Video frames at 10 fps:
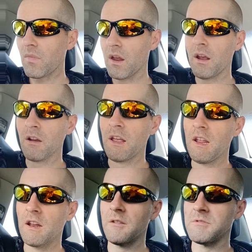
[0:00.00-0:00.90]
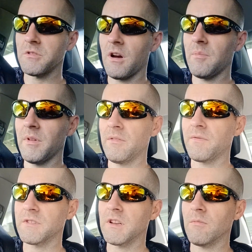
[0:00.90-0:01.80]
Here he ended up dropping
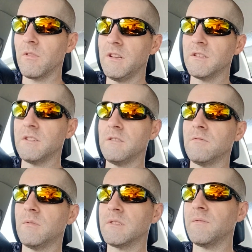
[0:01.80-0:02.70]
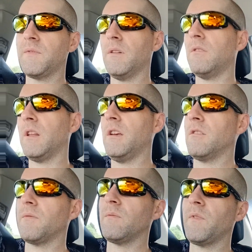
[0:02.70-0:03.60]
for some reason, wasn't feeling it
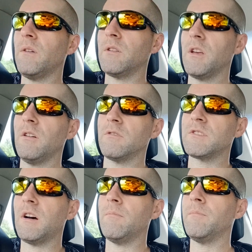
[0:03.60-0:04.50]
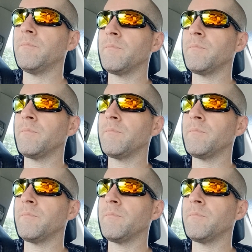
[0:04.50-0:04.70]
or feeling good or something.